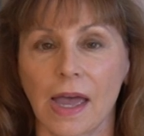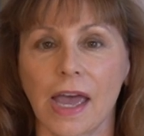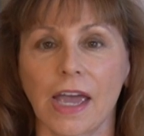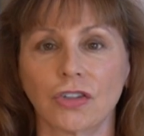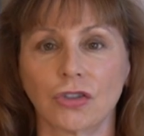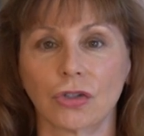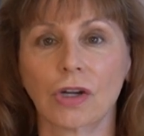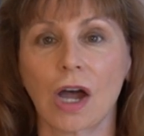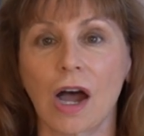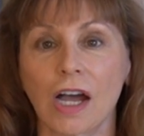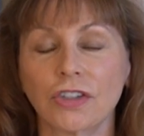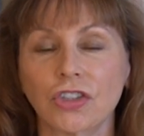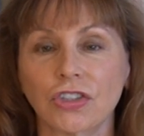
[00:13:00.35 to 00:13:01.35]
and your
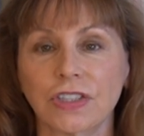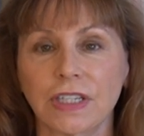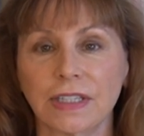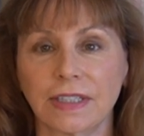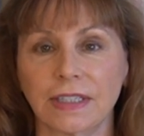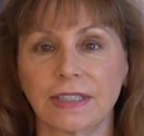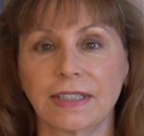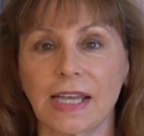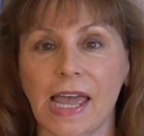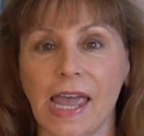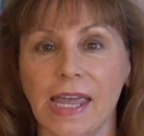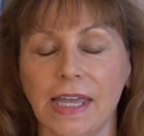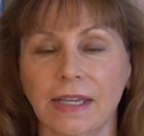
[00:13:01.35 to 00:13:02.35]
consciousness is
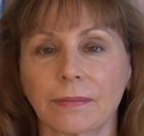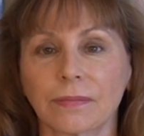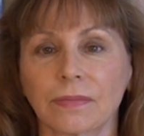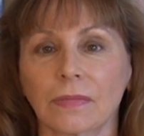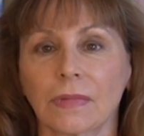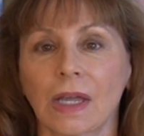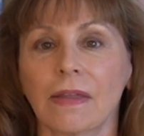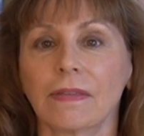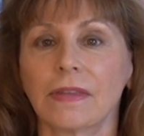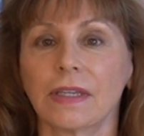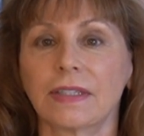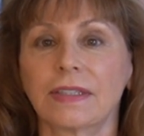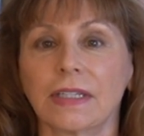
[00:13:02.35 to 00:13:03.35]
saying,
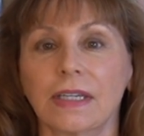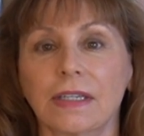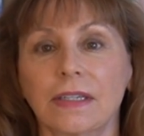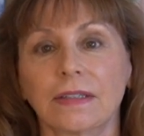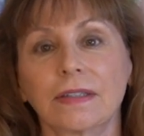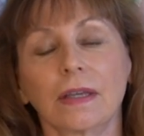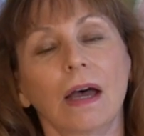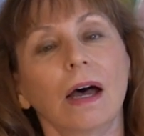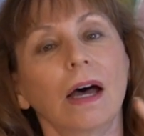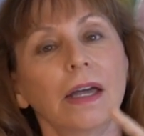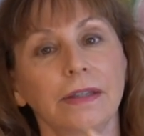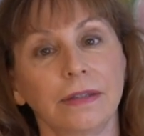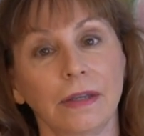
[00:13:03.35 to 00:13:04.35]
this is
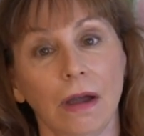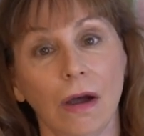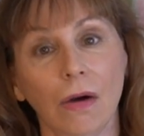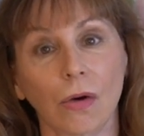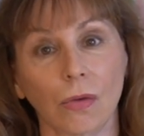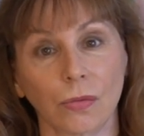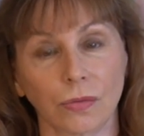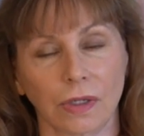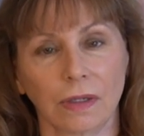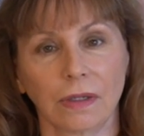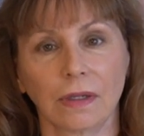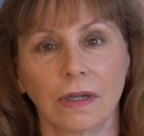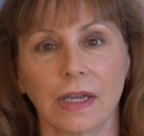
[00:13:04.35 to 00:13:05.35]
unknown.
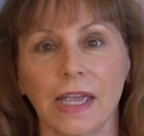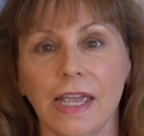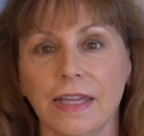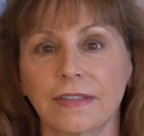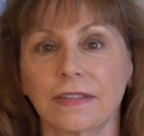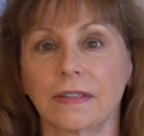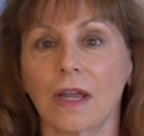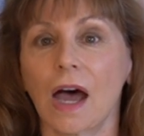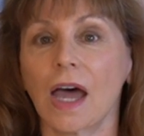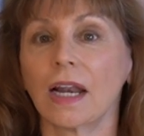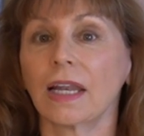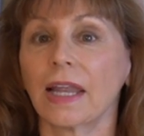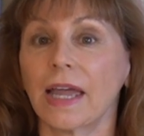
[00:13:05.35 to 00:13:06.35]
It's
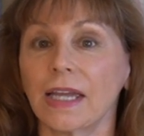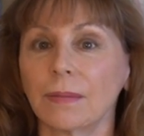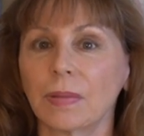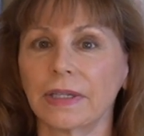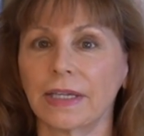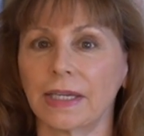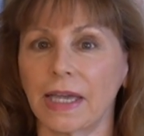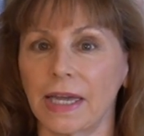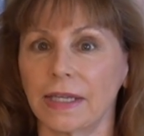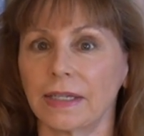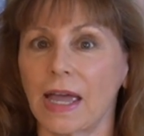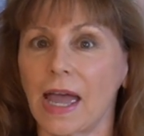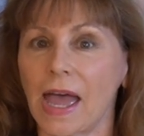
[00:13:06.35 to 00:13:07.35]
not labeling
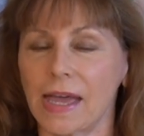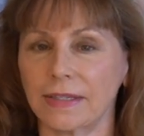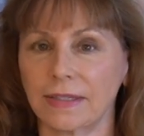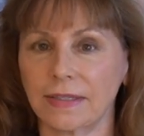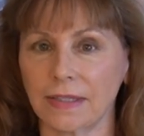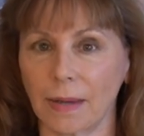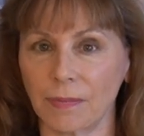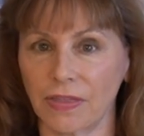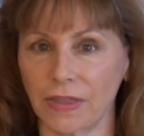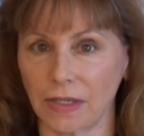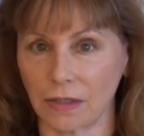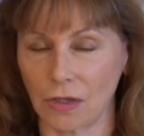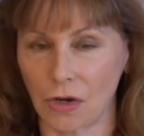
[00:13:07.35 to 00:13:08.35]
it as
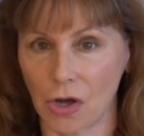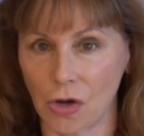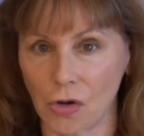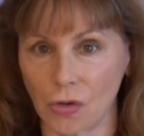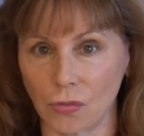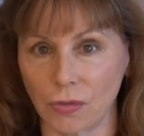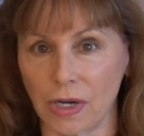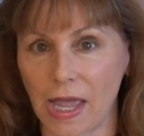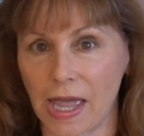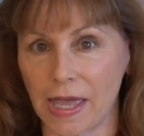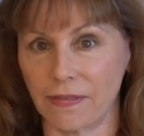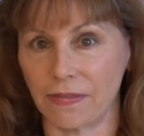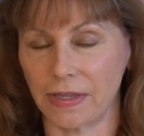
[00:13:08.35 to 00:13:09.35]
something known
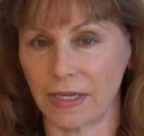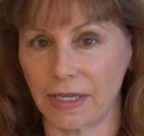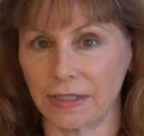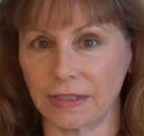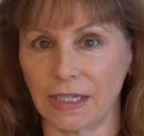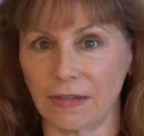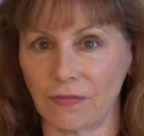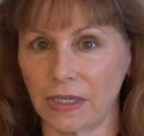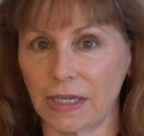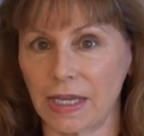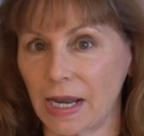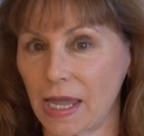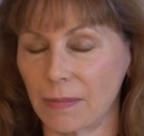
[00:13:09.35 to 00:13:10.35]
and then giving
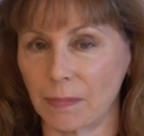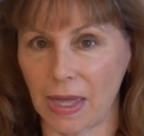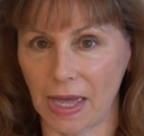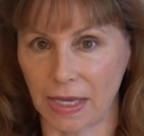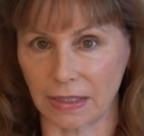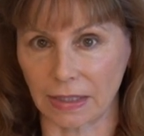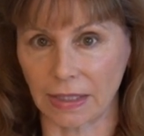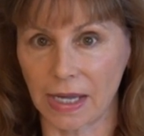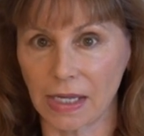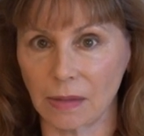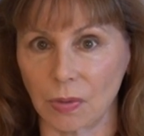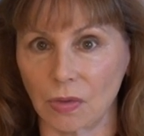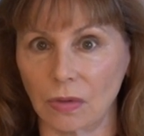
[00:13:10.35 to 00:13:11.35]
it a bad
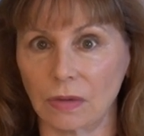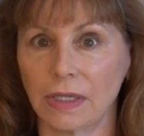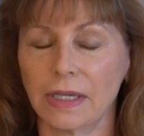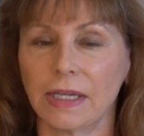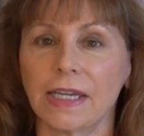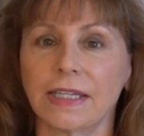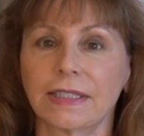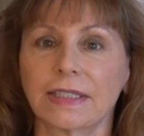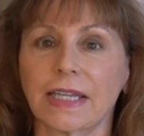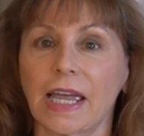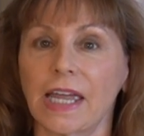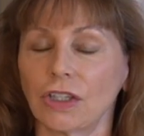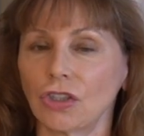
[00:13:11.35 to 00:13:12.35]
label. It's
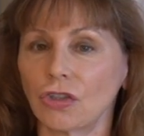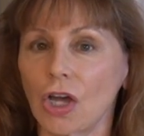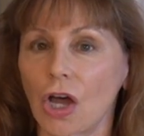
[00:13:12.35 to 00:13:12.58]
saying,